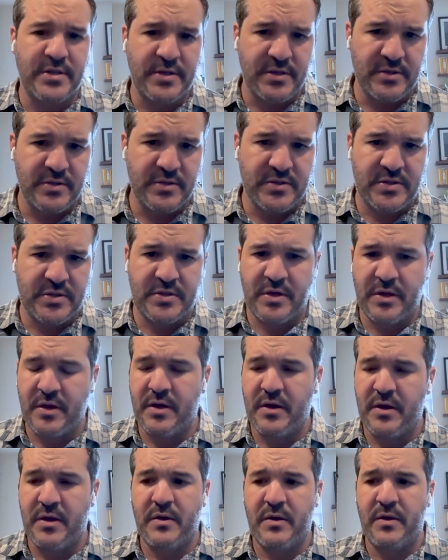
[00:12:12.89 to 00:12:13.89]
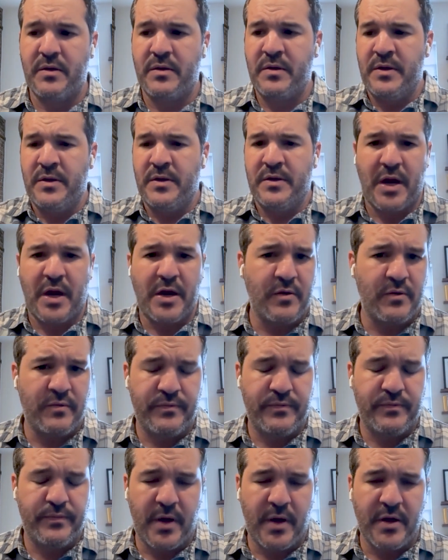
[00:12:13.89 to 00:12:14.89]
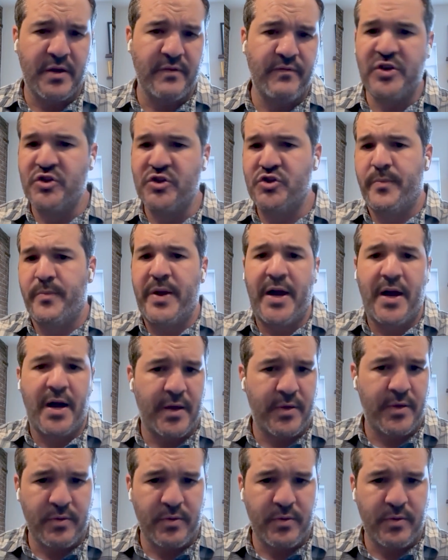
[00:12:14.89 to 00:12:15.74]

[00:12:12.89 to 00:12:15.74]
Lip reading: is kind of unconventional path.